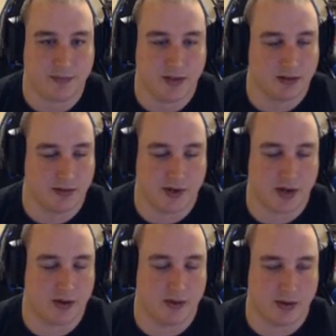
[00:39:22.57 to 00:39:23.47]

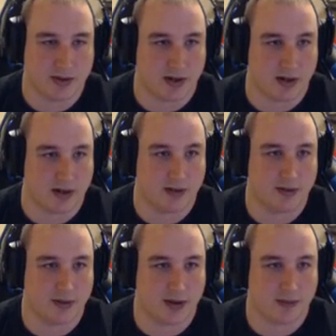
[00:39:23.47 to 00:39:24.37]
Laverto or a Zarka,
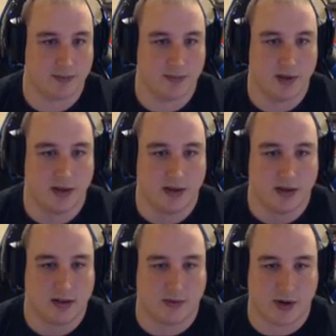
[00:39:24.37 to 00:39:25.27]
okay?
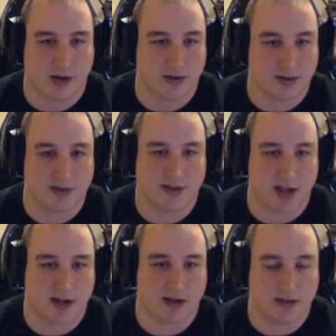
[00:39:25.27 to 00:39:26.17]
Laverto's
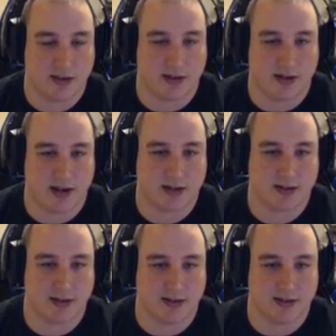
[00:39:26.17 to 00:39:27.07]
technically the
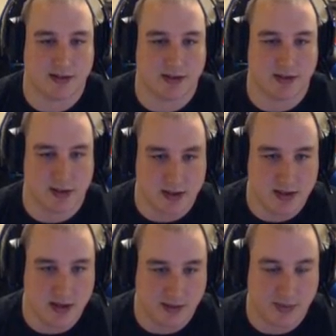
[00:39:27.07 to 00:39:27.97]
next is
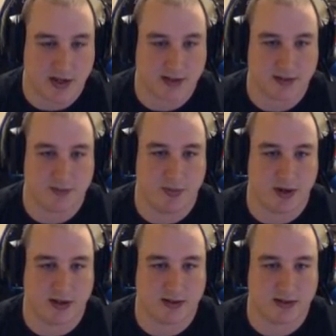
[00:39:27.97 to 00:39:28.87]
the best, but
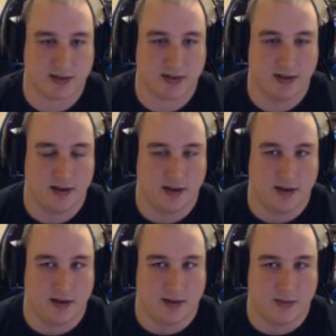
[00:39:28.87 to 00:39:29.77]
it's
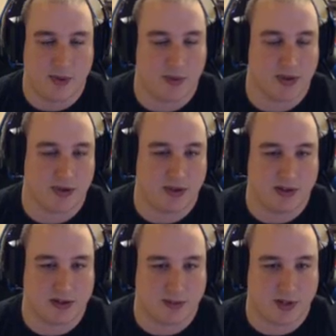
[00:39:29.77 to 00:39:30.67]
people don't
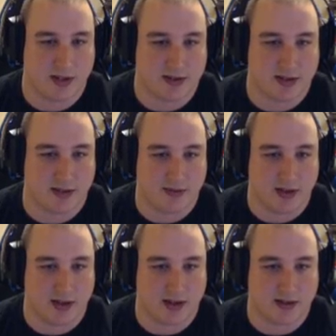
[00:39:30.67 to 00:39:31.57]
use it because they feel
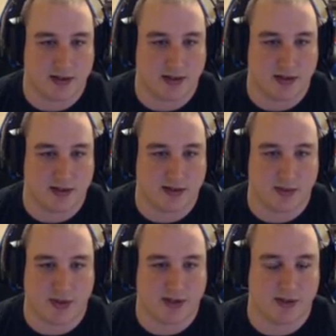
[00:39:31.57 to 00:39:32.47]
like it's a
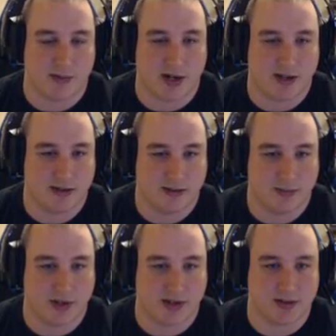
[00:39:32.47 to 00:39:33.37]
waste of money
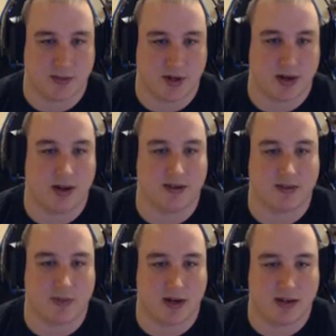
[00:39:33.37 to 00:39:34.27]
because you're putting all
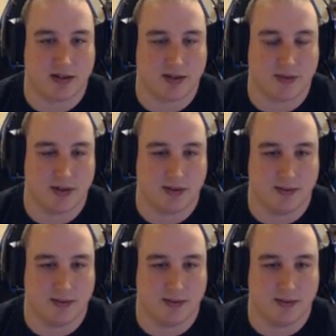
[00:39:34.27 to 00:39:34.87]
this money into it